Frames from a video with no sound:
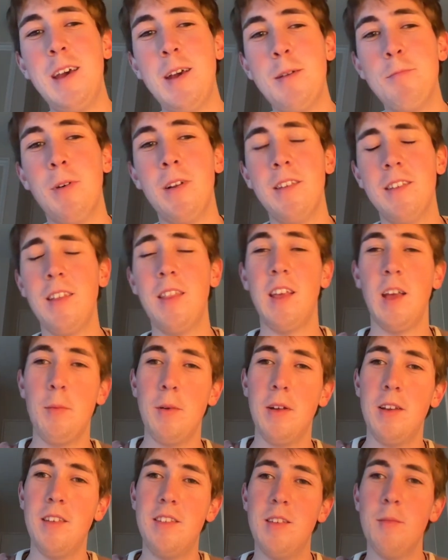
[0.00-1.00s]
But it's something I'm
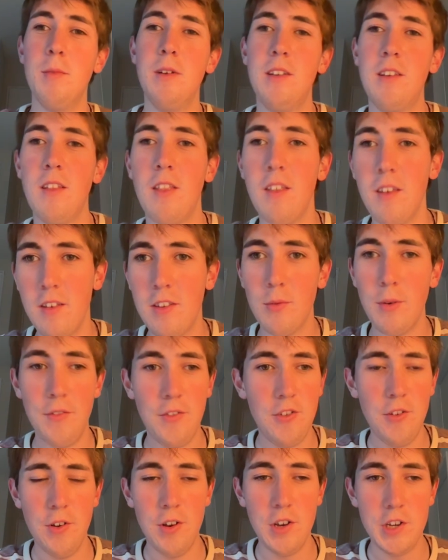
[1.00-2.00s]
going to submit to the Swift
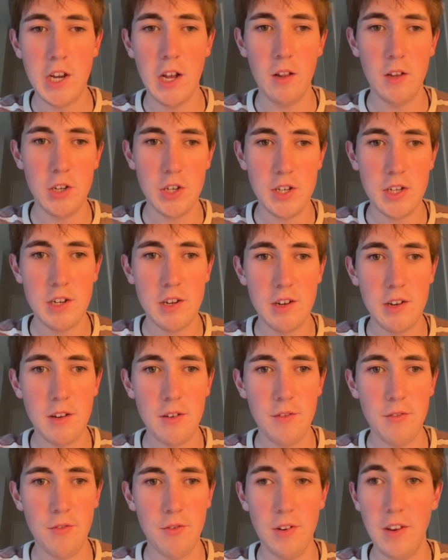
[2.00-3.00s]
Student Challenge
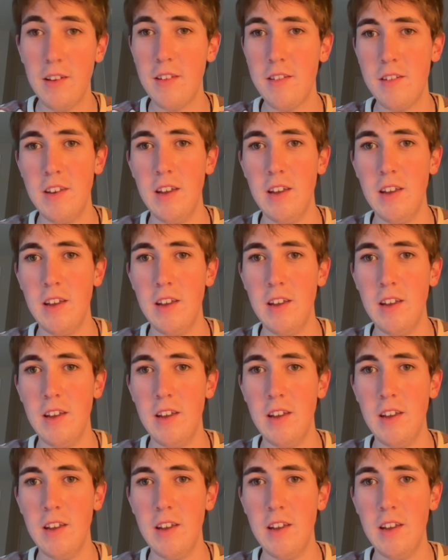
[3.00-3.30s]
for next